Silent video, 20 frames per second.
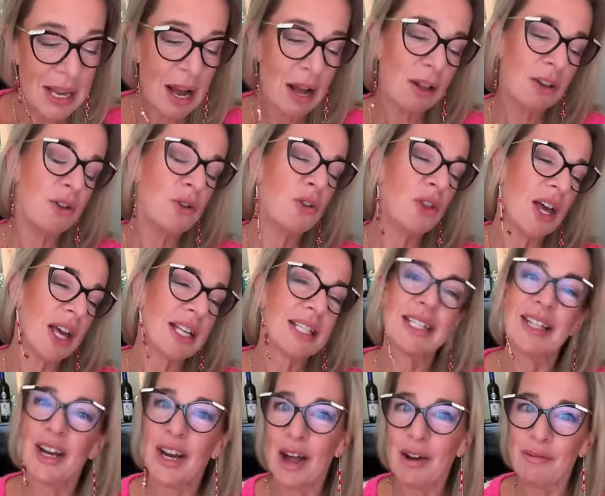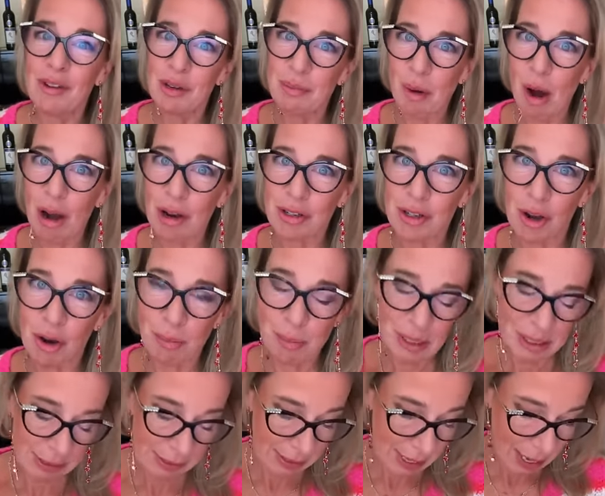me tell you things that lovely Mark
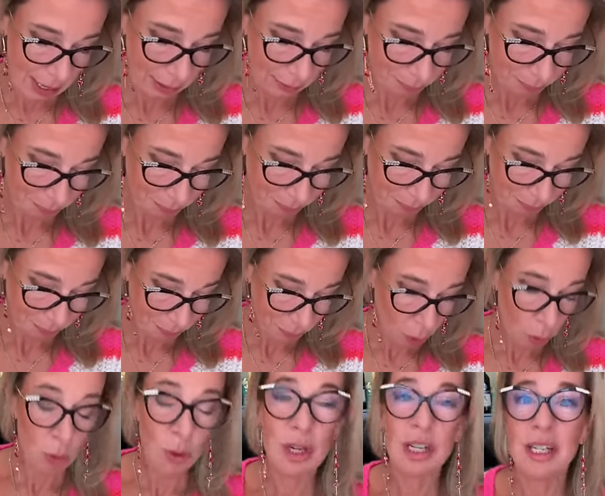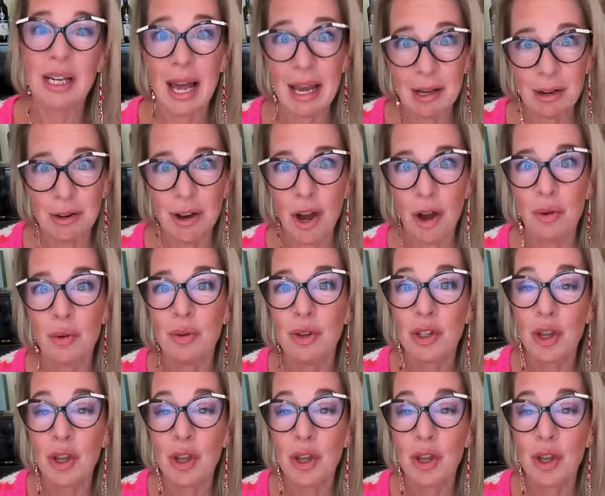told me to say, or to let you know.